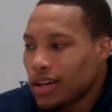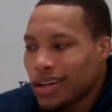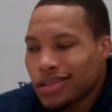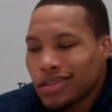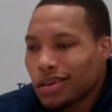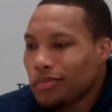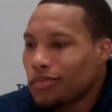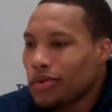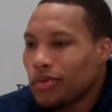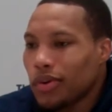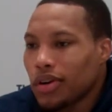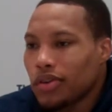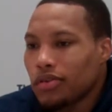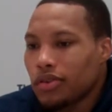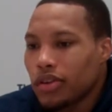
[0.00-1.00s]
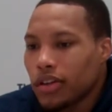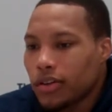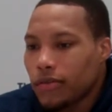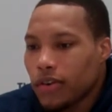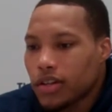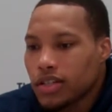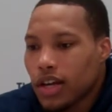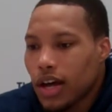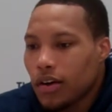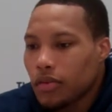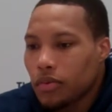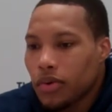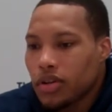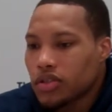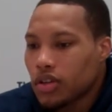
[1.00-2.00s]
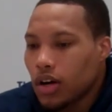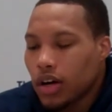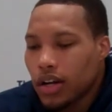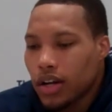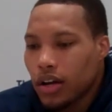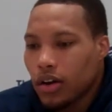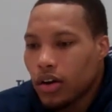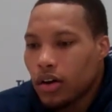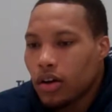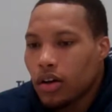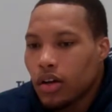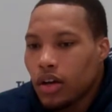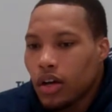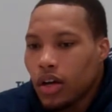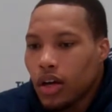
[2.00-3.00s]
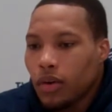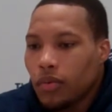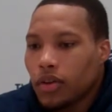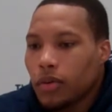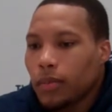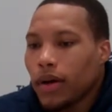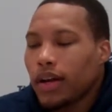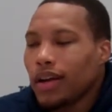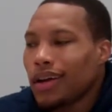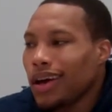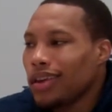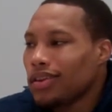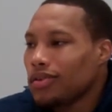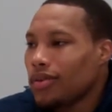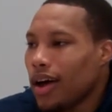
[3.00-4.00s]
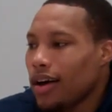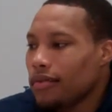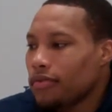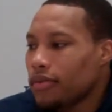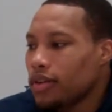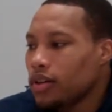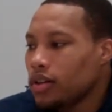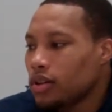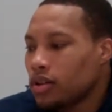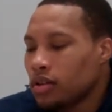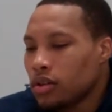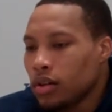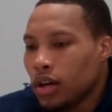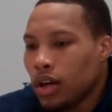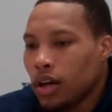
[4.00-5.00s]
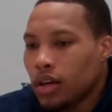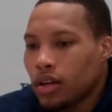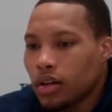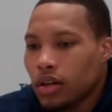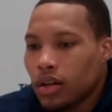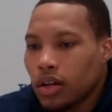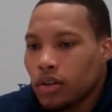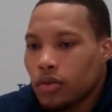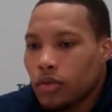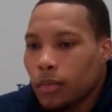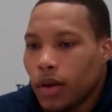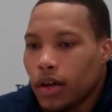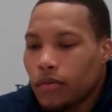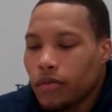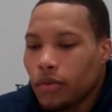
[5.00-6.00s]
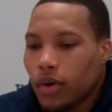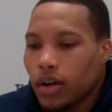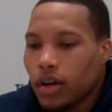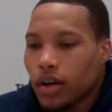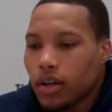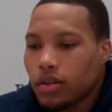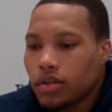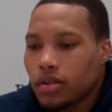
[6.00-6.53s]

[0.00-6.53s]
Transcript: That's something we weren't doing in the first half. We weren't talking at all. And when you play together, you have fun and you play for one another.